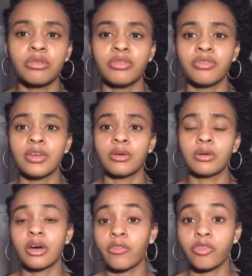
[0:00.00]
We feel
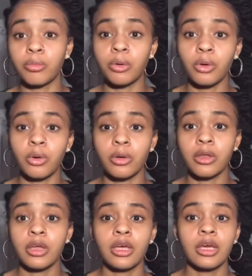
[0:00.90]

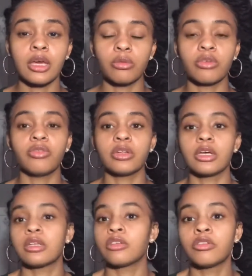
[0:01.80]
comfortable, and we feel
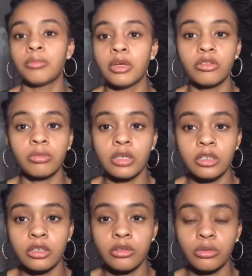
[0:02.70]
like that's the best way
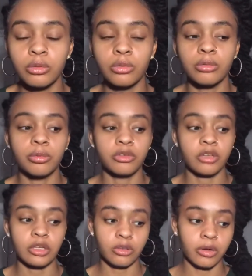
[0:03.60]
to
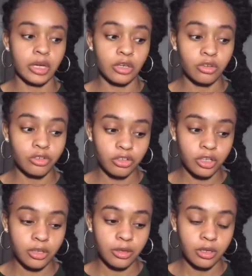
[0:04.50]
protect our
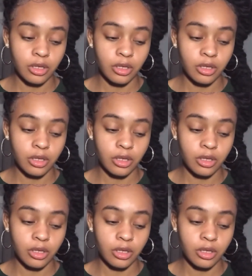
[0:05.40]
energy.